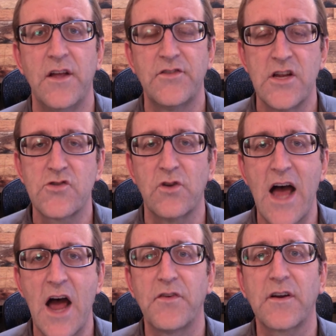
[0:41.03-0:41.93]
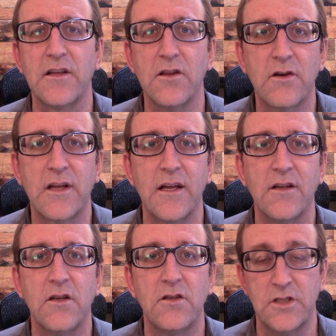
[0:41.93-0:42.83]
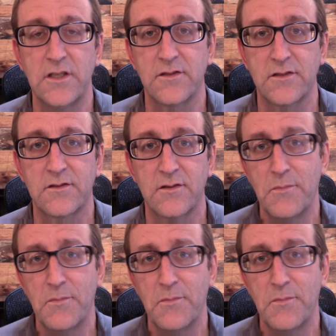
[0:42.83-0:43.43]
Central African looking Jesus.